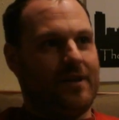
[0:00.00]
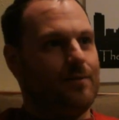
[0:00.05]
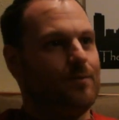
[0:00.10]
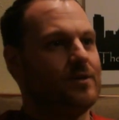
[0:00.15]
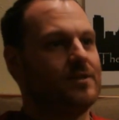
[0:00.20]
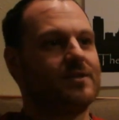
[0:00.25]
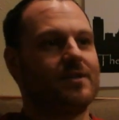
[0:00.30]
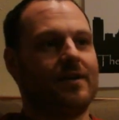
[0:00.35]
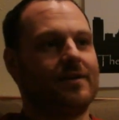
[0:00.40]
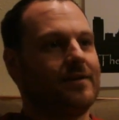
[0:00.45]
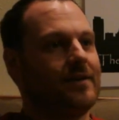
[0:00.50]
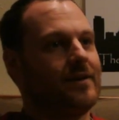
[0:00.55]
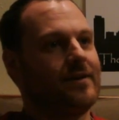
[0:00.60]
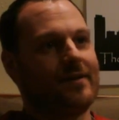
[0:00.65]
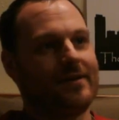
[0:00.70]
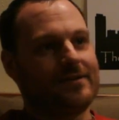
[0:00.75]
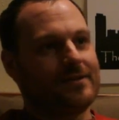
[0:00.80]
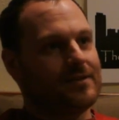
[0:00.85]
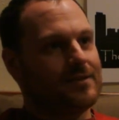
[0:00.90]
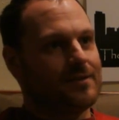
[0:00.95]
day but Sunday.
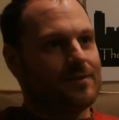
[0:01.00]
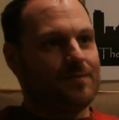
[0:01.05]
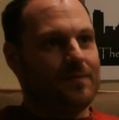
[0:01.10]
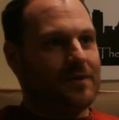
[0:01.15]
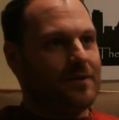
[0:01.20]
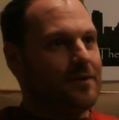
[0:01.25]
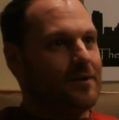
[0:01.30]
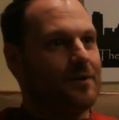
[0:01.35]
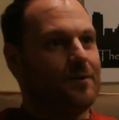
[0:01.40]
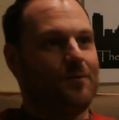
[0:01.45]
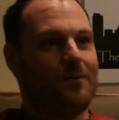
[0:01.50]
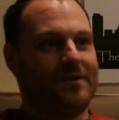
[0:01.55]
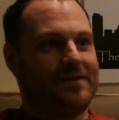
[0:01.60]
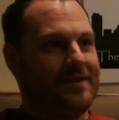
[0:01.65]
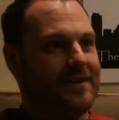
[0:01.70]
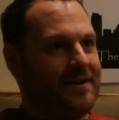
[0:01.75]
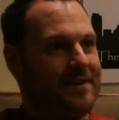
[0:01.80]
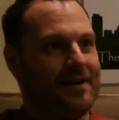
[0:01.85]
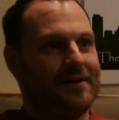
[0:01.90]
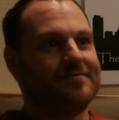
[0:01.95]
That's been our one
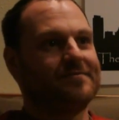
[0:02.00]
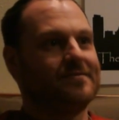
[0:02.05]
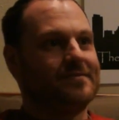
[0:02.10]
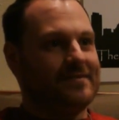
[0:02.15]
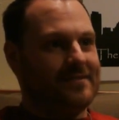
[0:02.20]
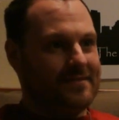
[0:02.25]
day off.